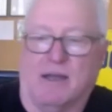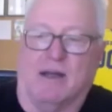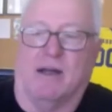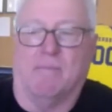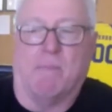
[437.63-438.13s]

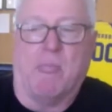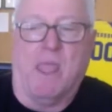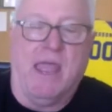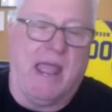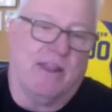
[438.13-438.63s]
And
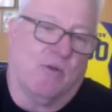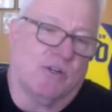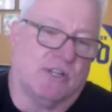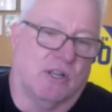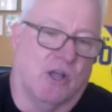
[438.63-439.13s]
of
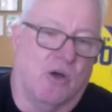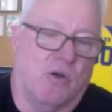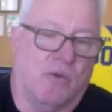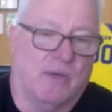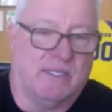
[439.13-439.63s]
course, the
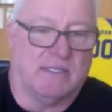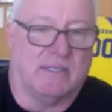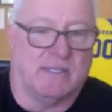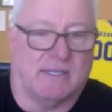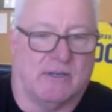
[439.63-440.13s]
low
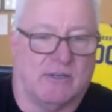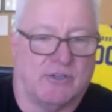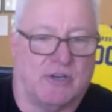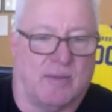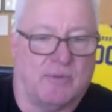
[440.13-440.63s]
resistance center
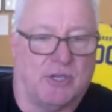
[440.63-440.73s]
strip.